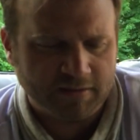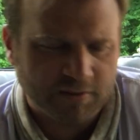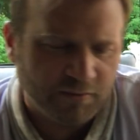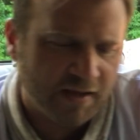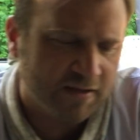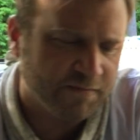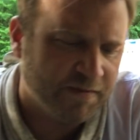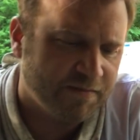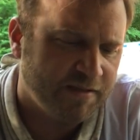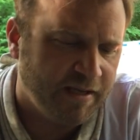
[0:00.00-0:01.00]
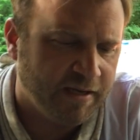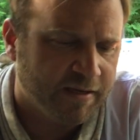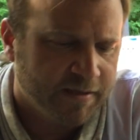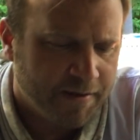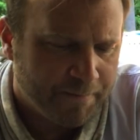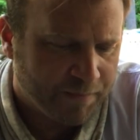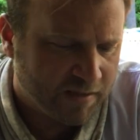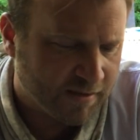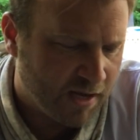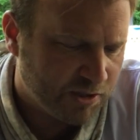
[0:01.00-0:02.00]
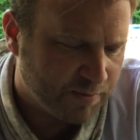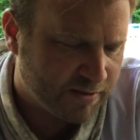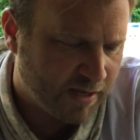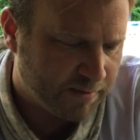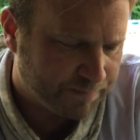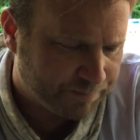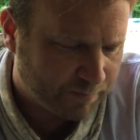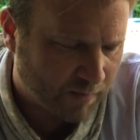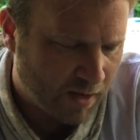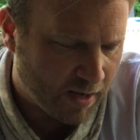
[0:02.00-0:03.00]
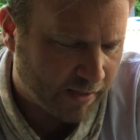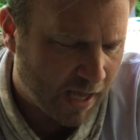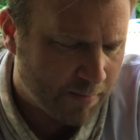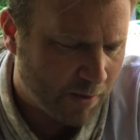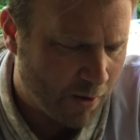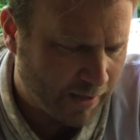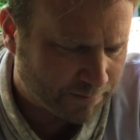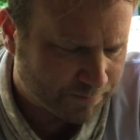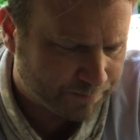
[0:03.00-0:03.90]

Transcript: it's 2015. It's 100% Gamay wine,